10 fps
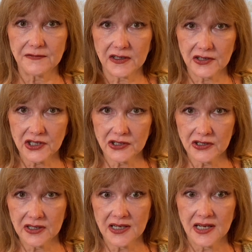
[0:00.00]

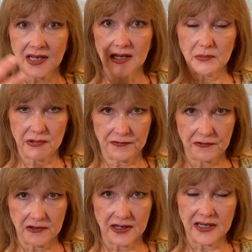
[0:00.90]
filtered
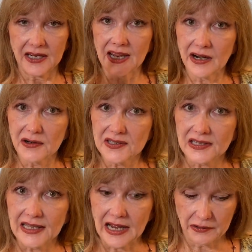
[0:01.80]
before any air is
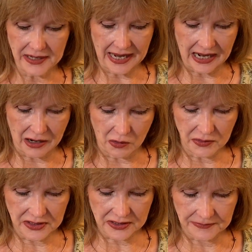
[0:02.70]
allowed out.